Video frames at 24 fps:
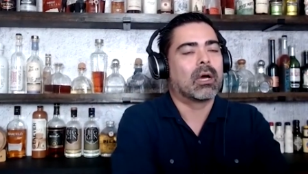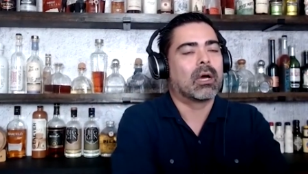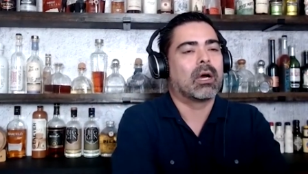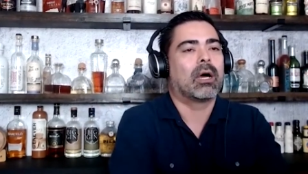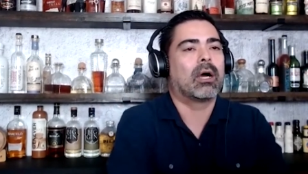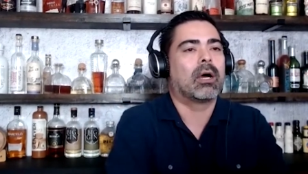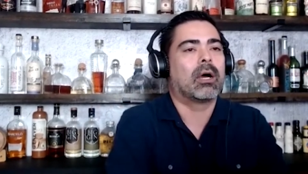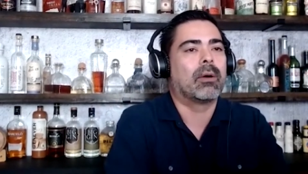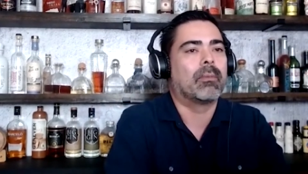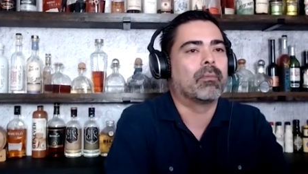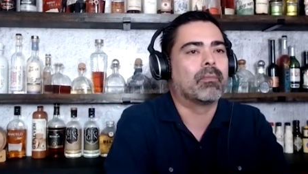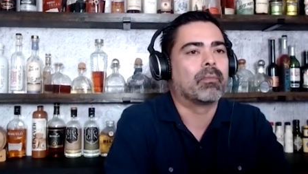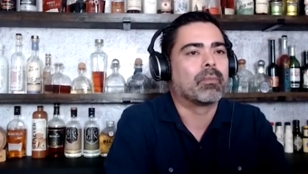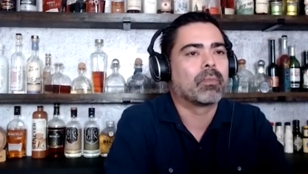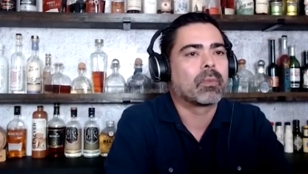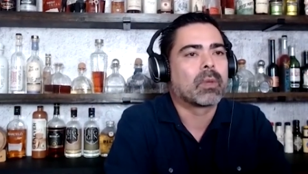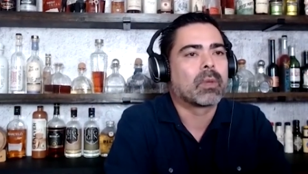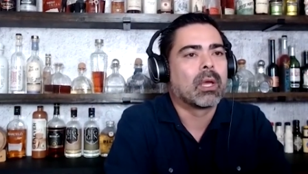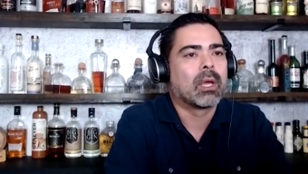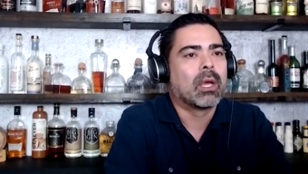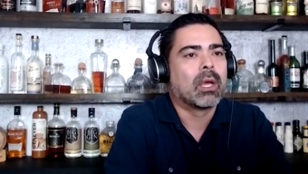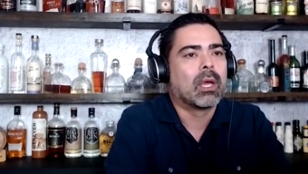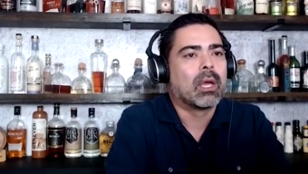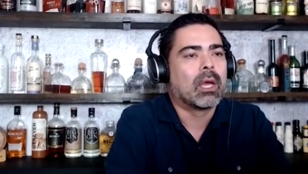Um,
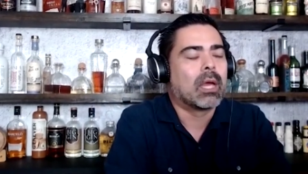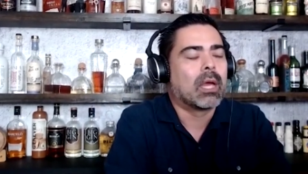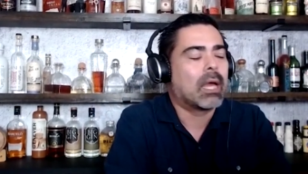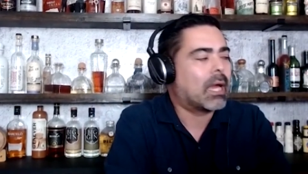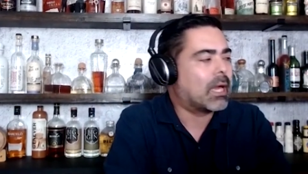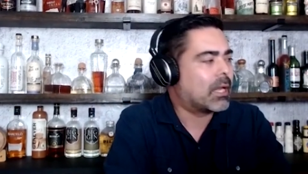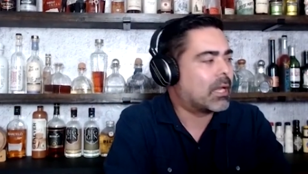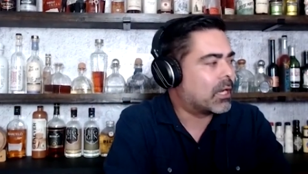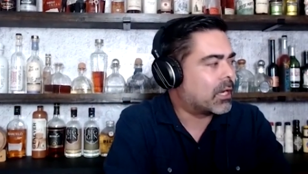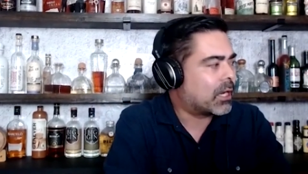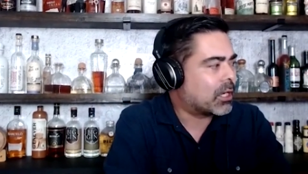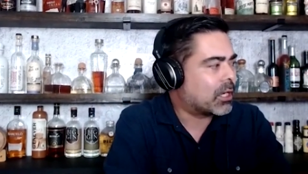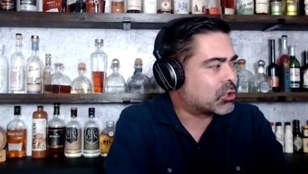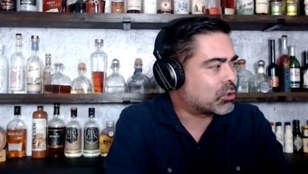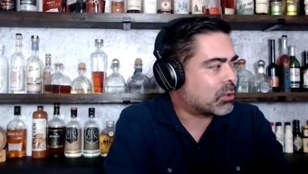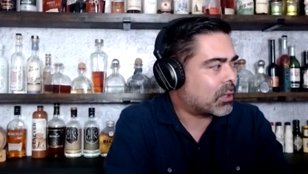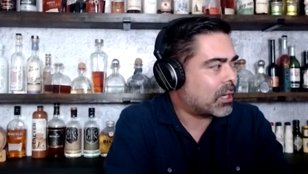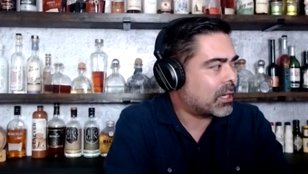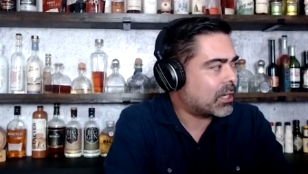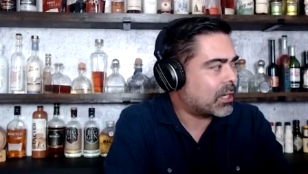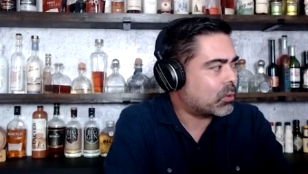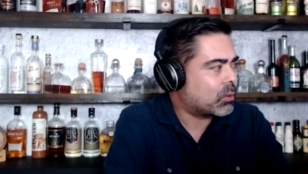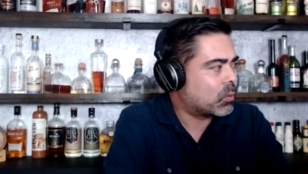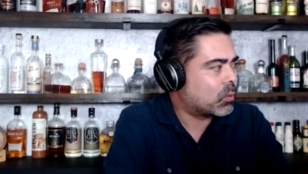And then I
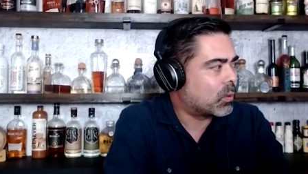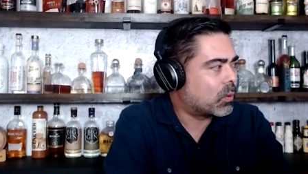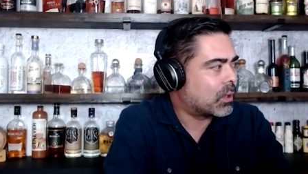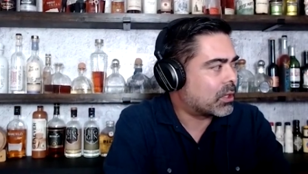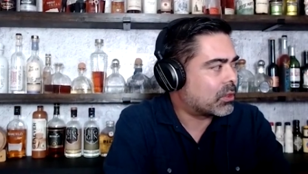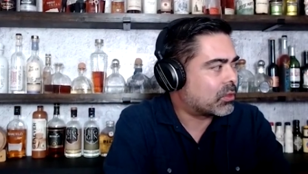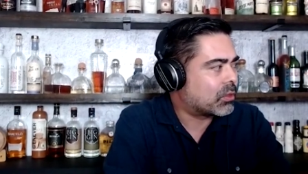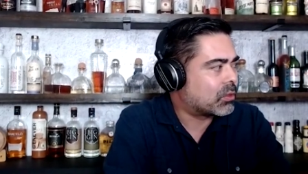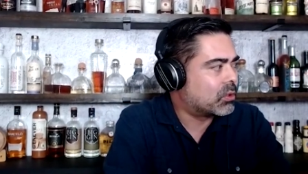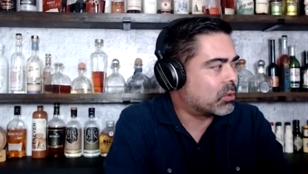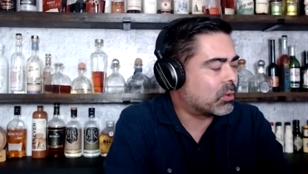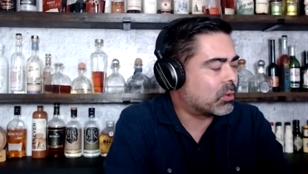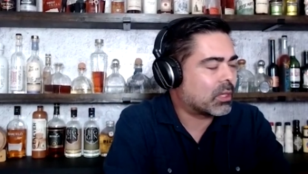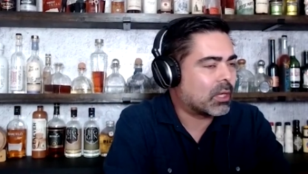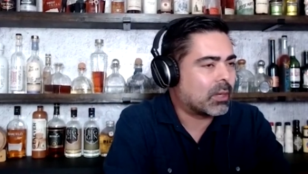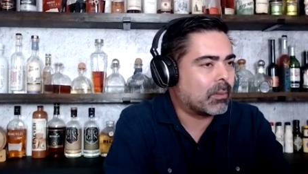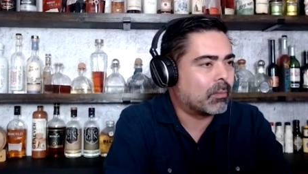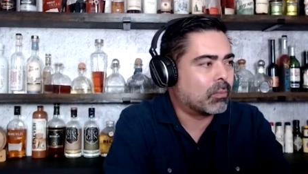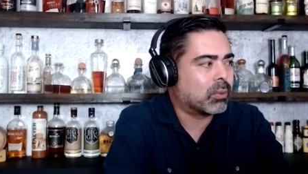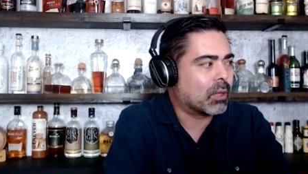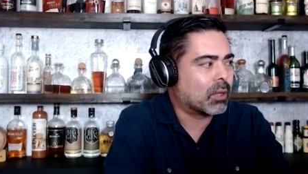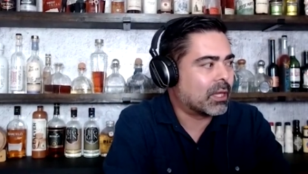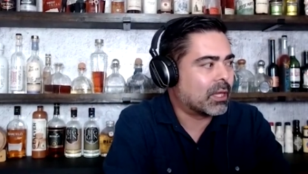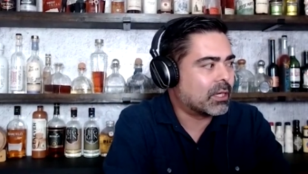tried it with doing a
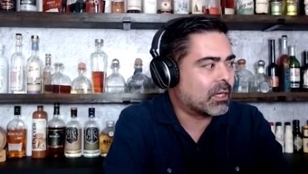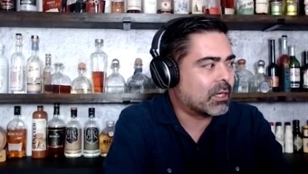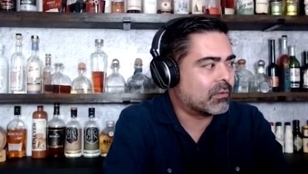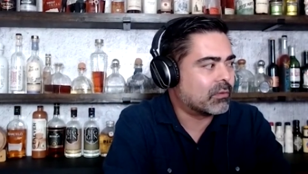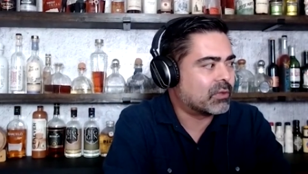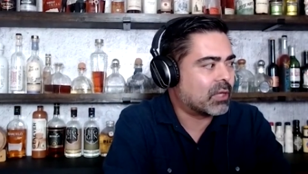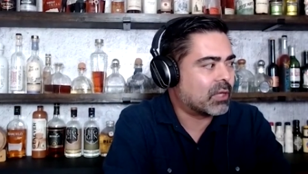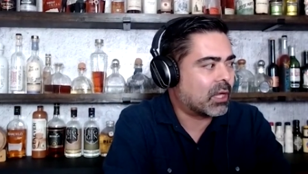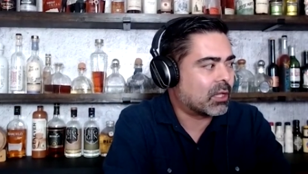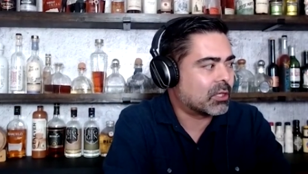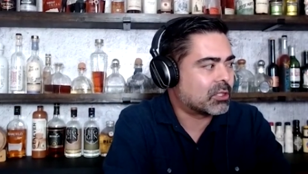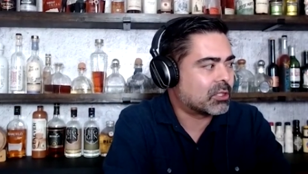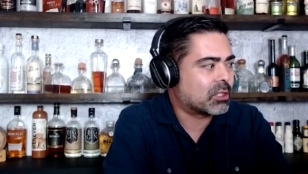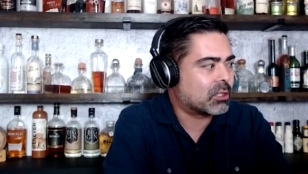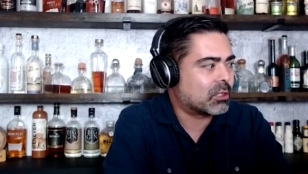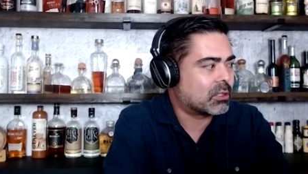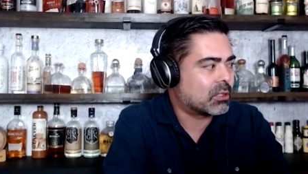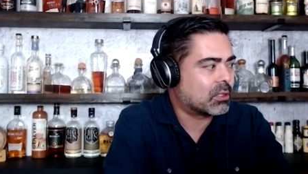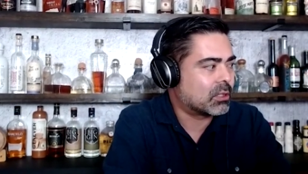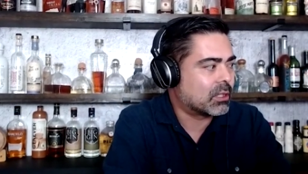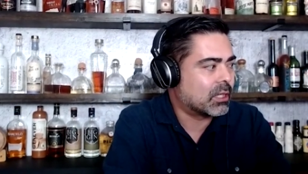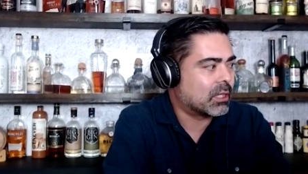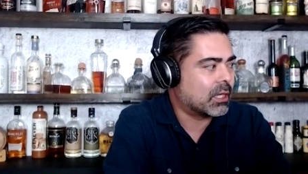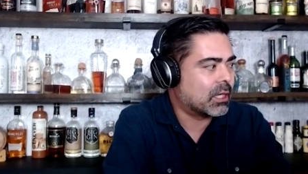blend of
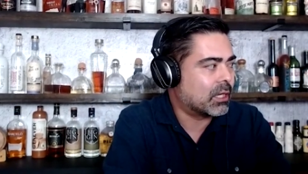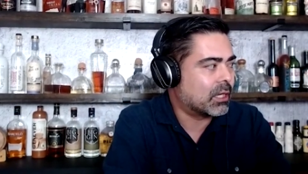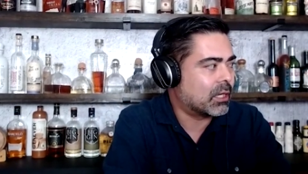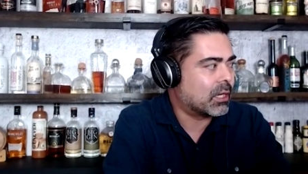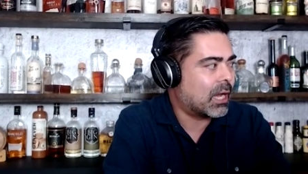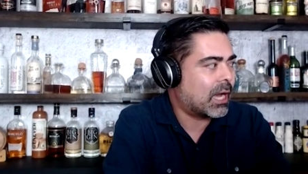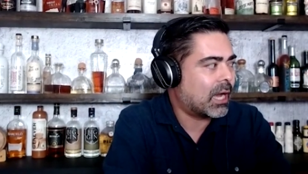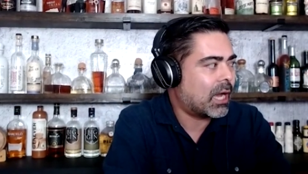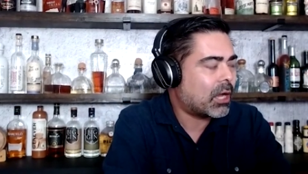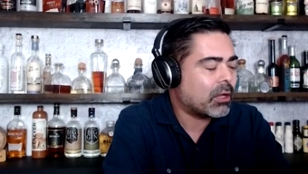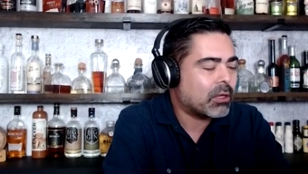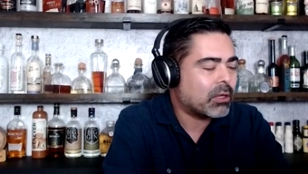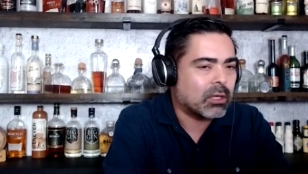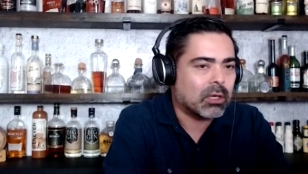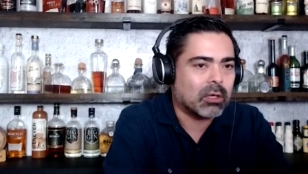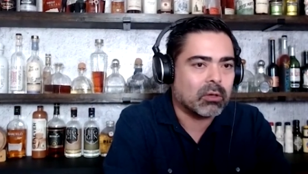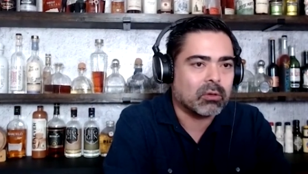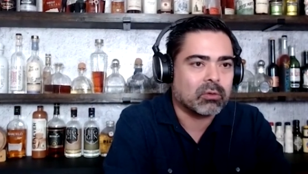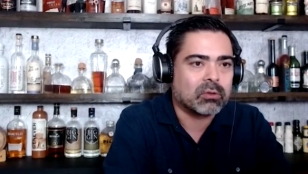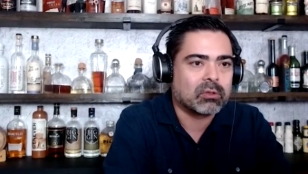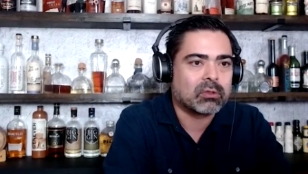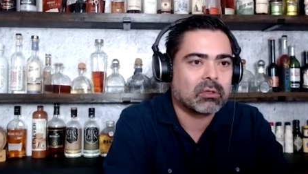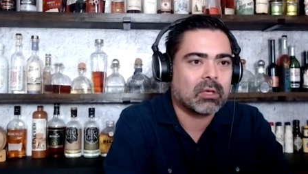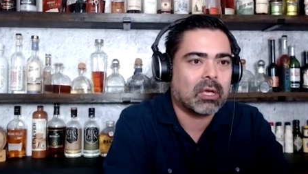xylitol and
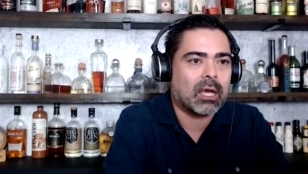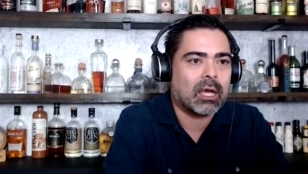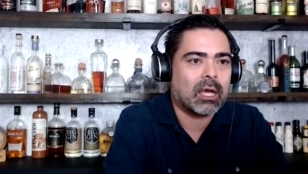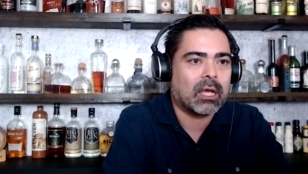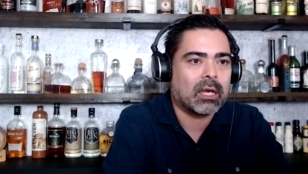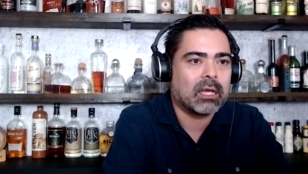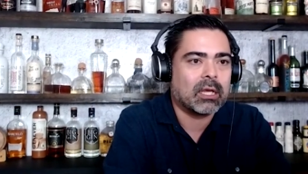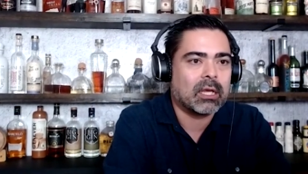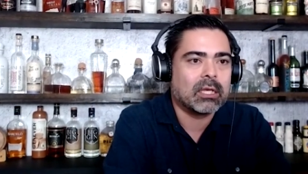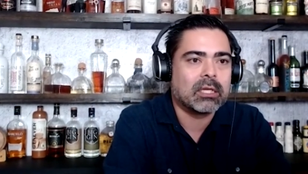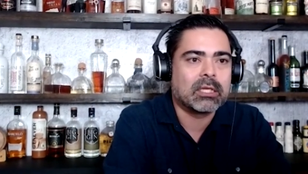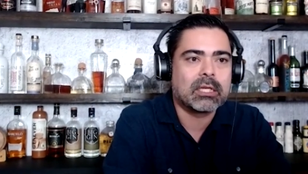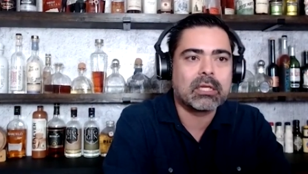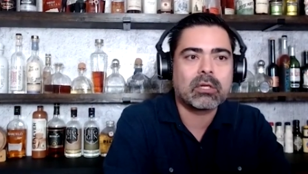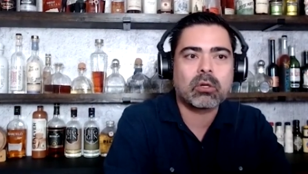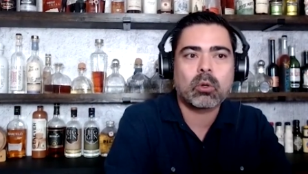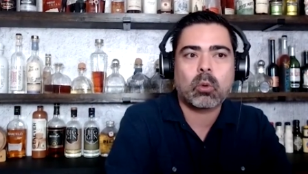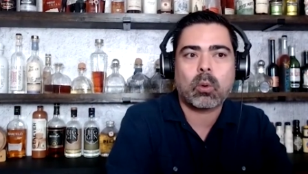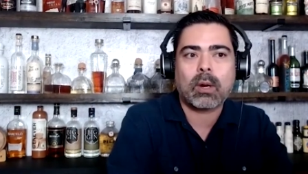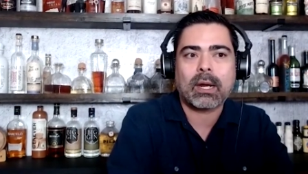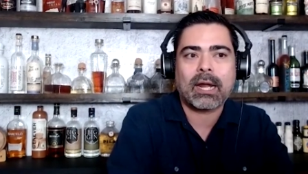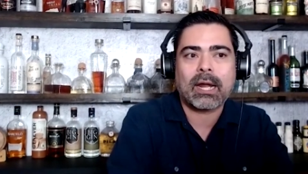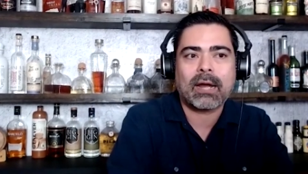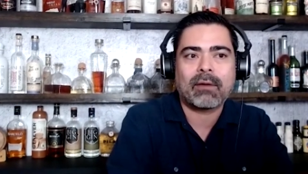allulose, and it didn't
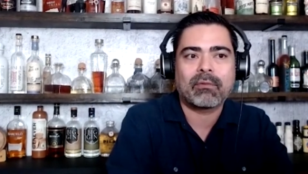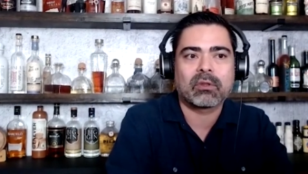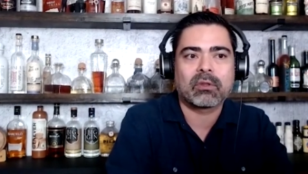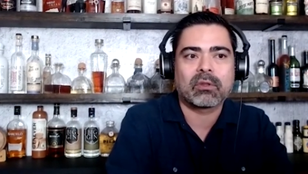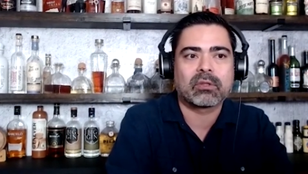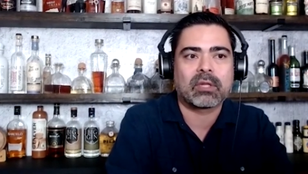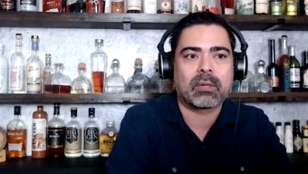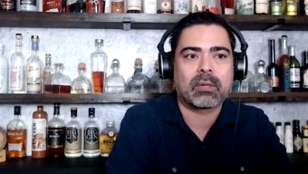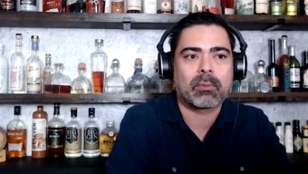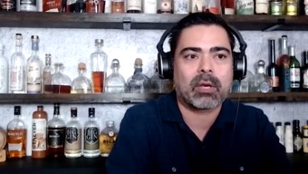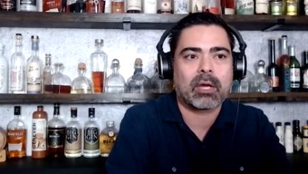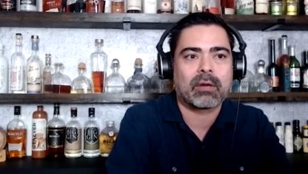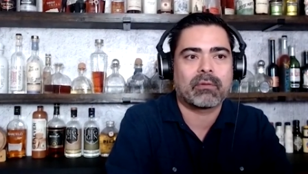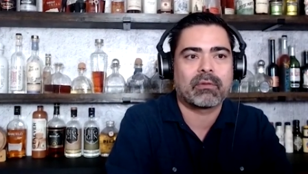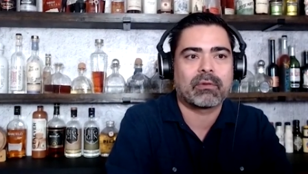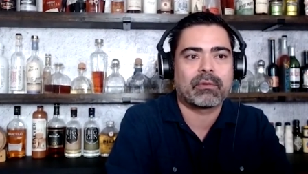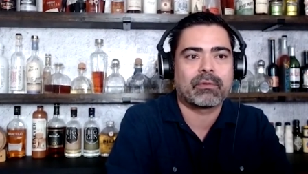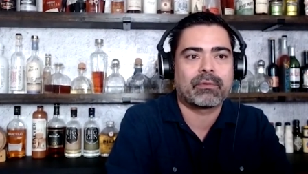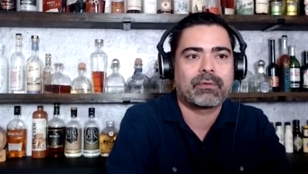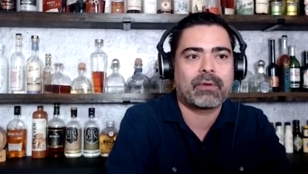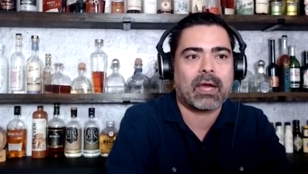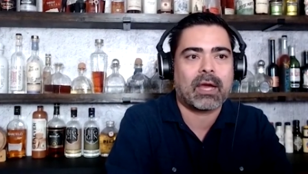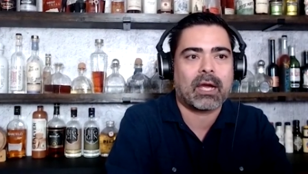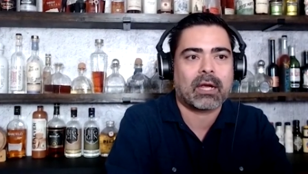quite have the same kind of
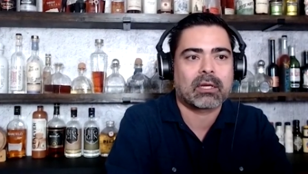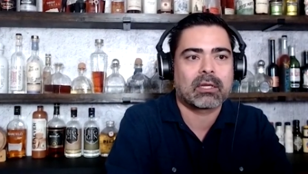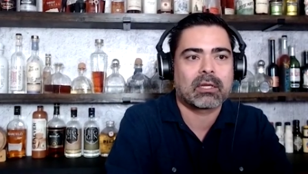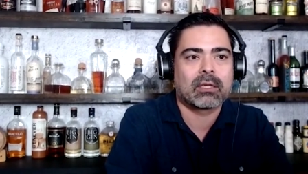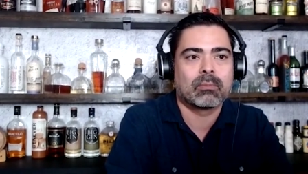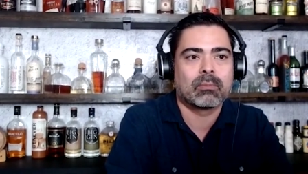effect.